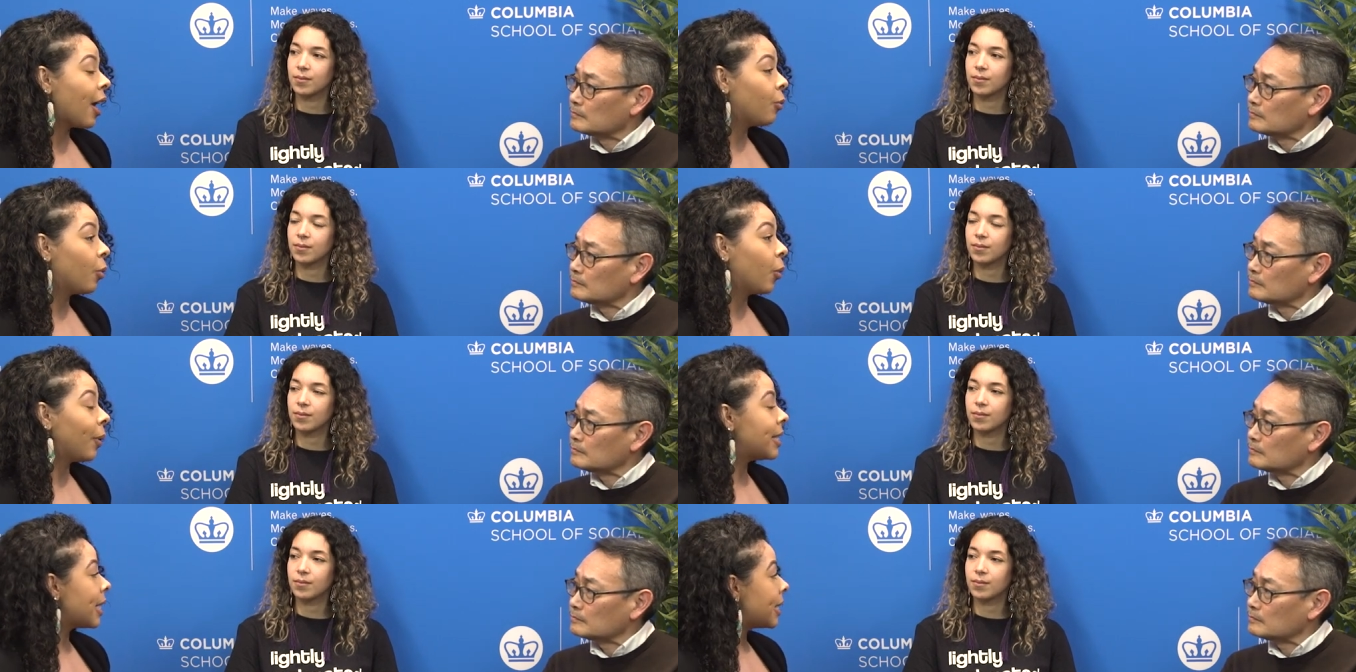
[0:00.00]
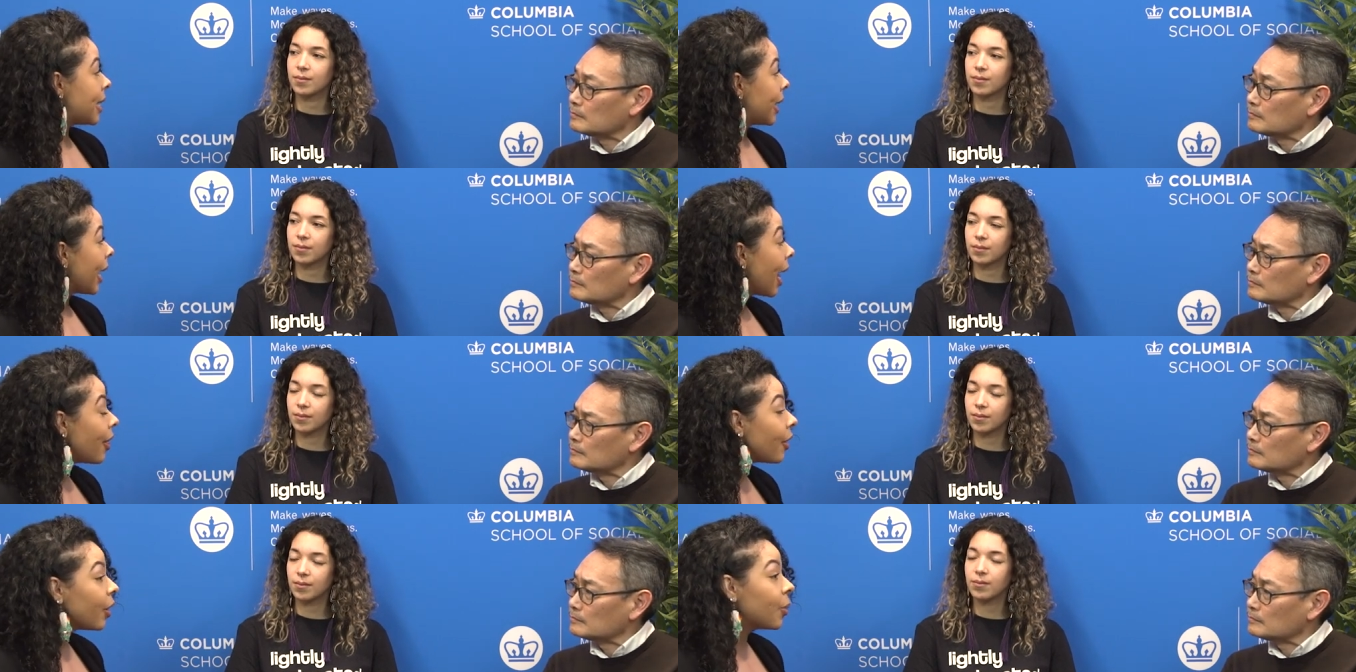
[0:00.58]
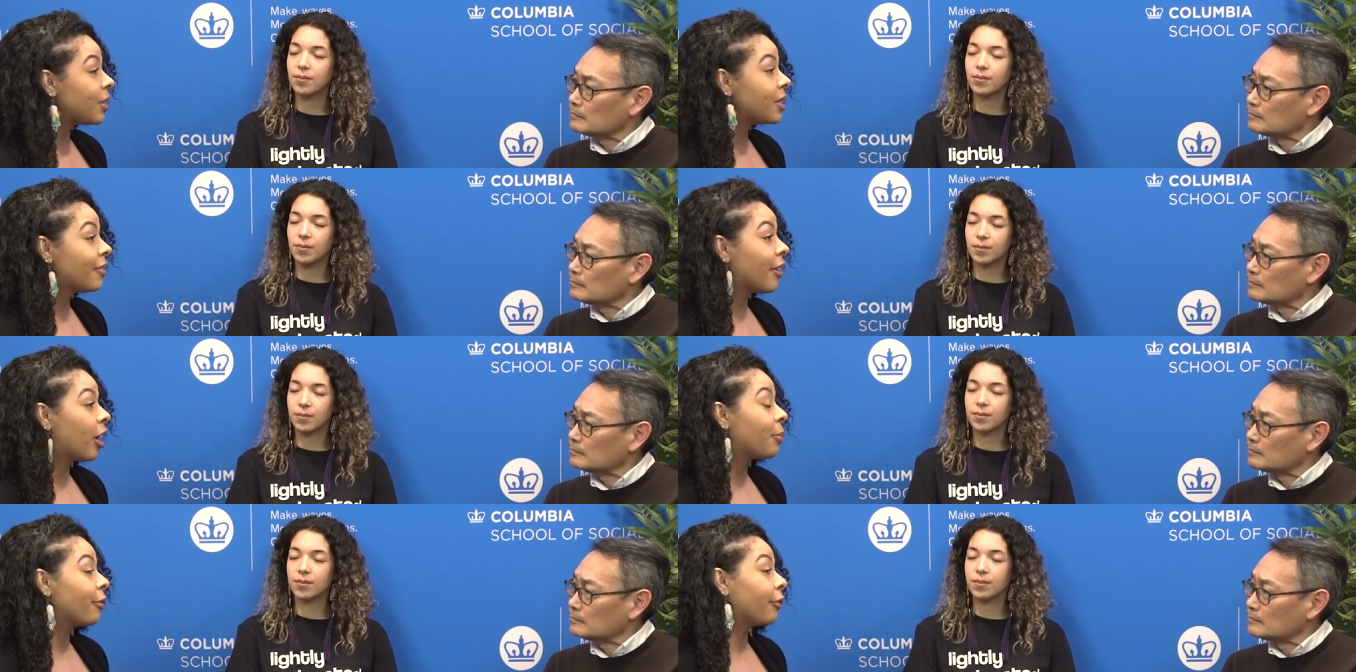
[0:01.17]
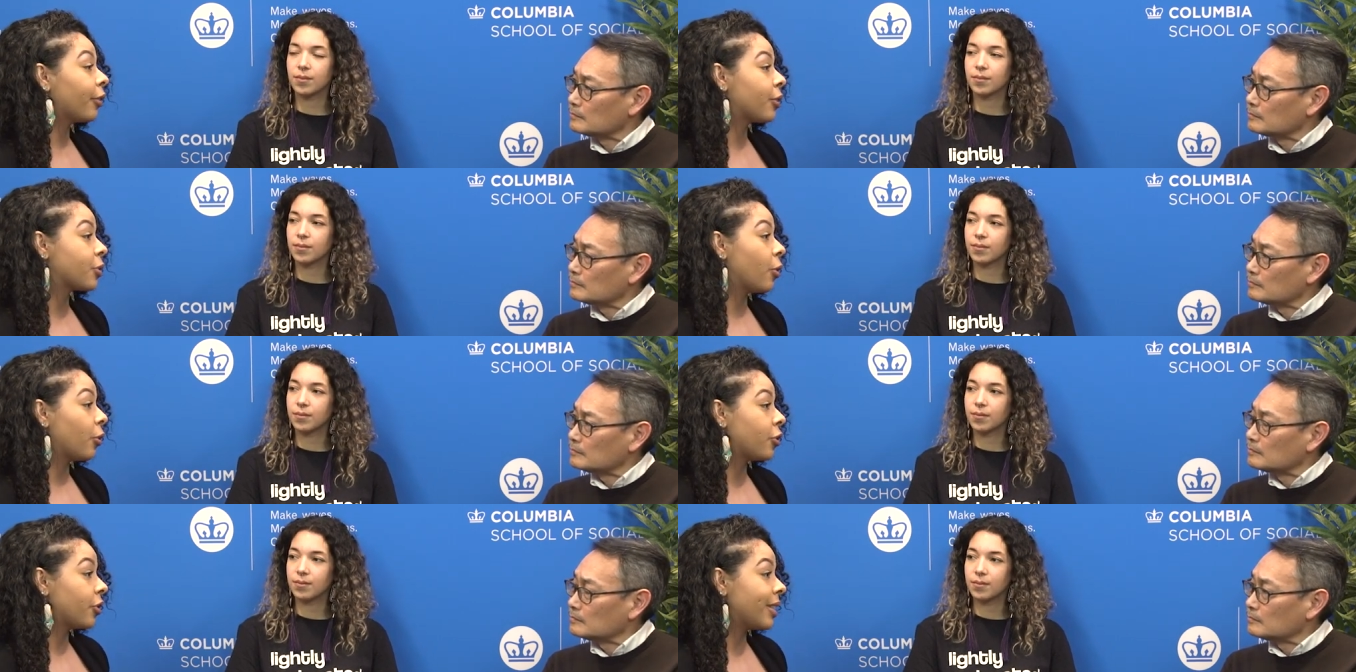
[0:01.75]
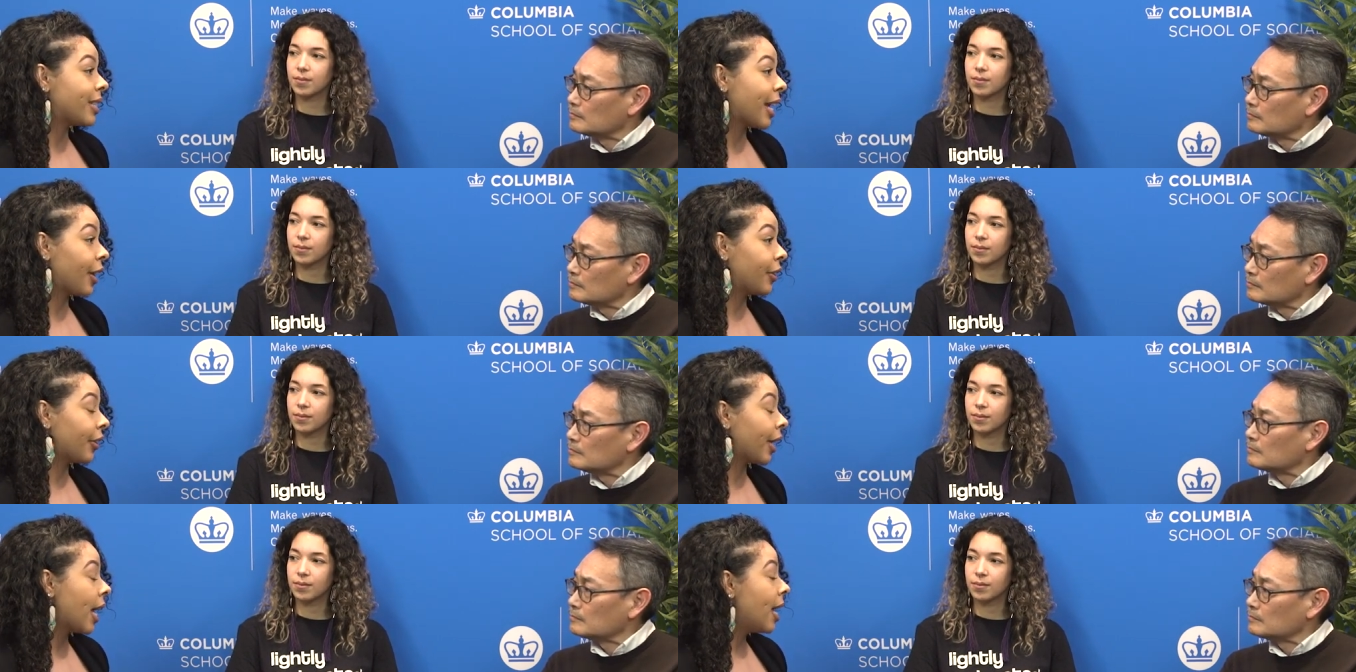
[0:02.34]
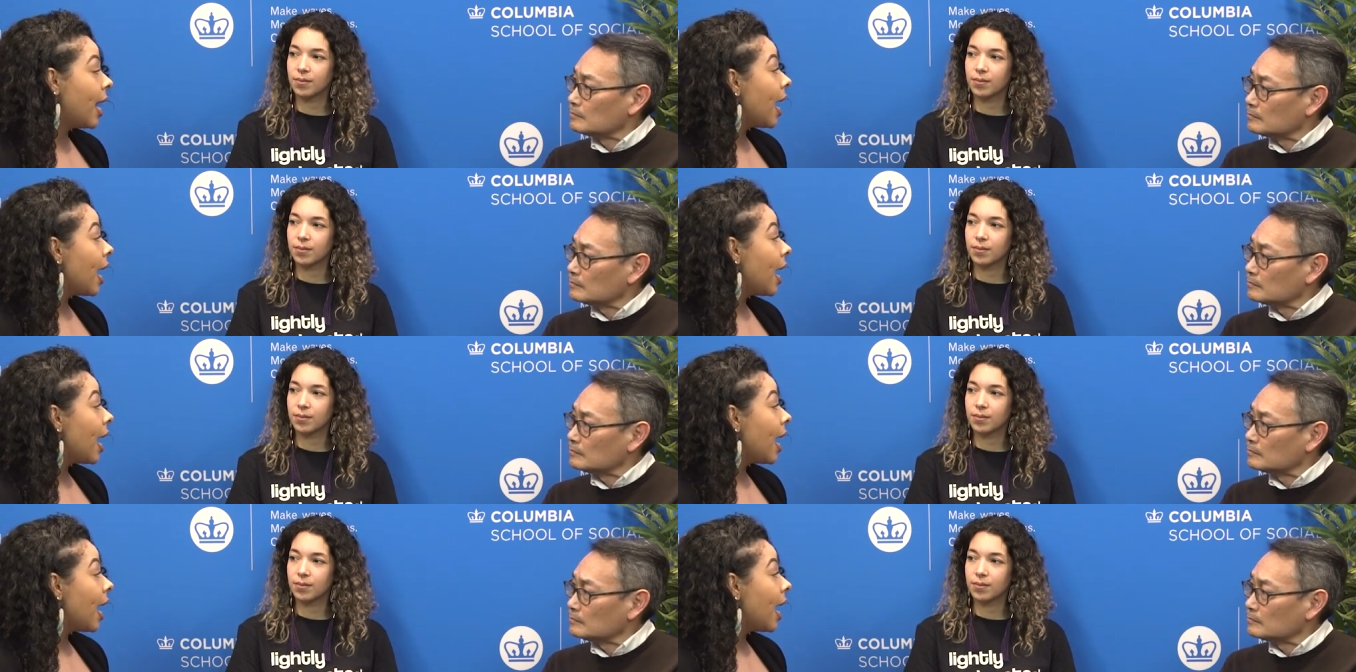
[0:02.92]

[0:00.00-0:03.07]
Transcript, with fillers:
Speaker 1: And what we did together was develop the first culturally tailored